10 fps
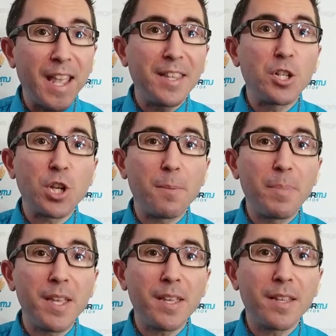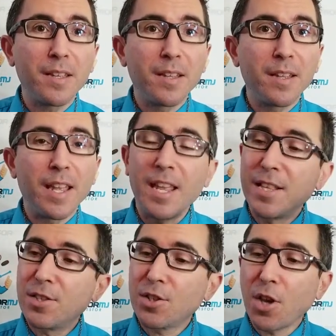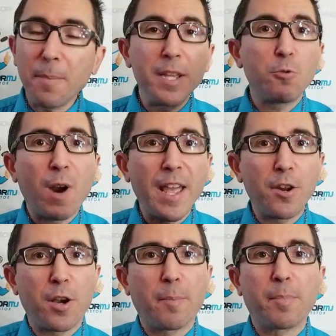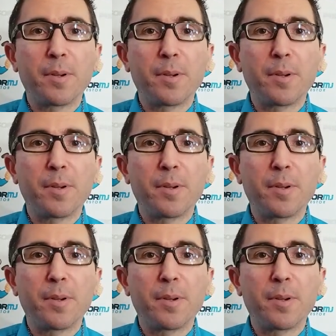NHL pick? It's coming right up!